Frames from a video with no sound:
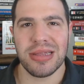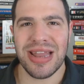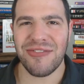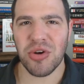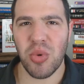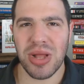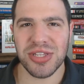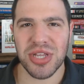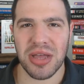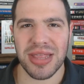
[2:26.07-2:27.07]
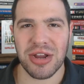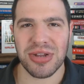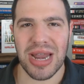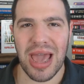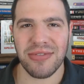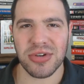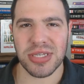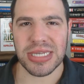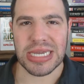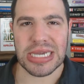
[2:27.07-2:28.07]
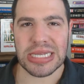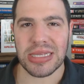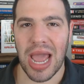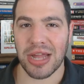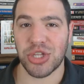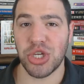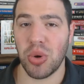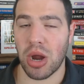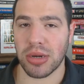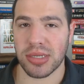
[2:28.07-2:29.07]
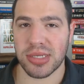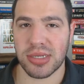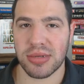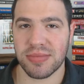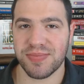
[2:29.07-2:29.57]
Never once on there did I ever see tattoo artist.